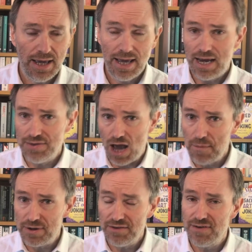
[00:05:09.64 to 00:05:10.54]
In the
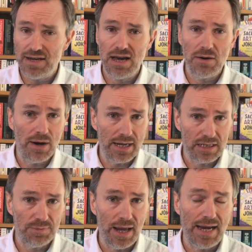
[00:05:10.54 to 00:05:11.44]
opening video, I
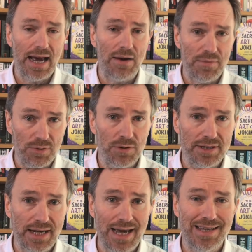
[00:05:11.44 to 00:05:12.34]
explain how
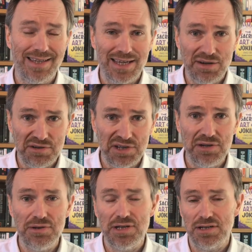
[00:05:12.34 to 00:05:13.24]
important it is that you
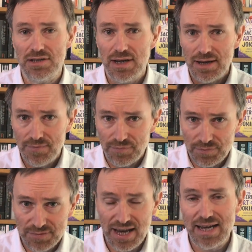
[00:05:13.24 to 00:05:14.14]
do just
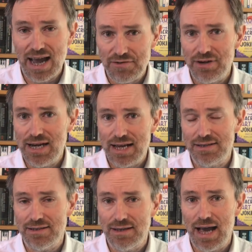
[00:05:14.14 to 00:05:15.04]
take every
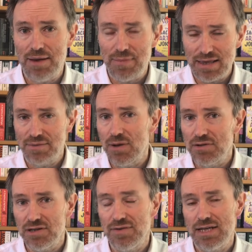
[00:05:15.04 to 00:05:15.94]
lesson and make the
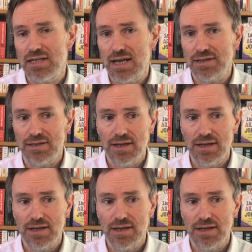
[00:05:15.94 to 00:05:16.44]
most of each lesson